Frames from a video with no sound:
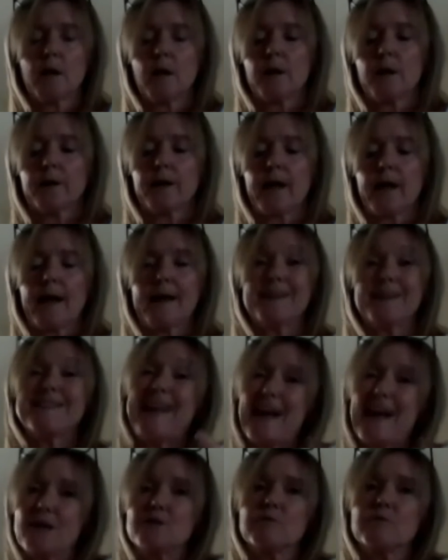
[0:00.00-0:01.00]
Okay,
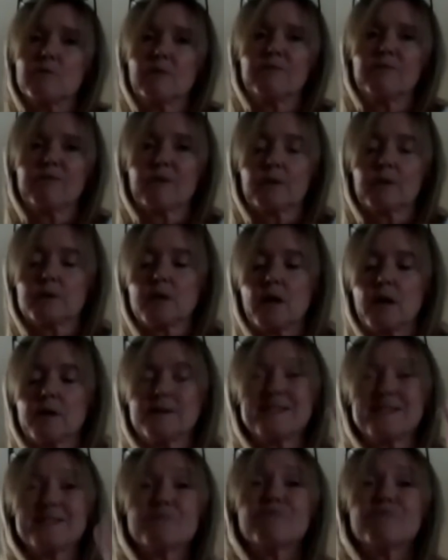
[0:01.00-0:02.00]
natural fructose
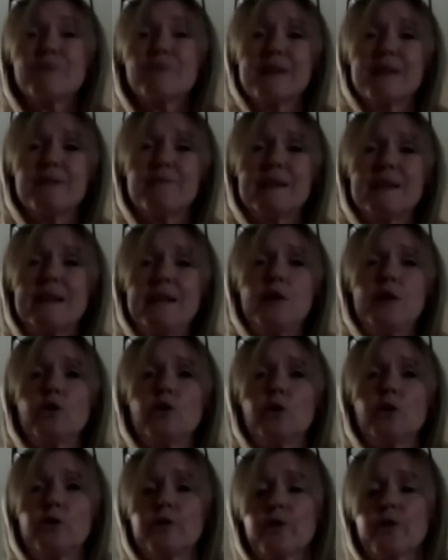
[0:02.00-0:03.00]
is really, really
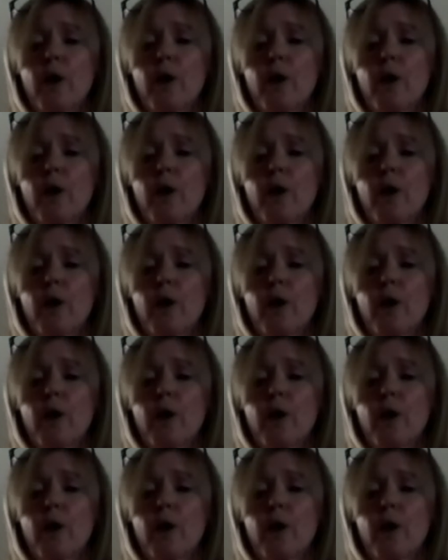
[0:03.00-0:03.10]
good.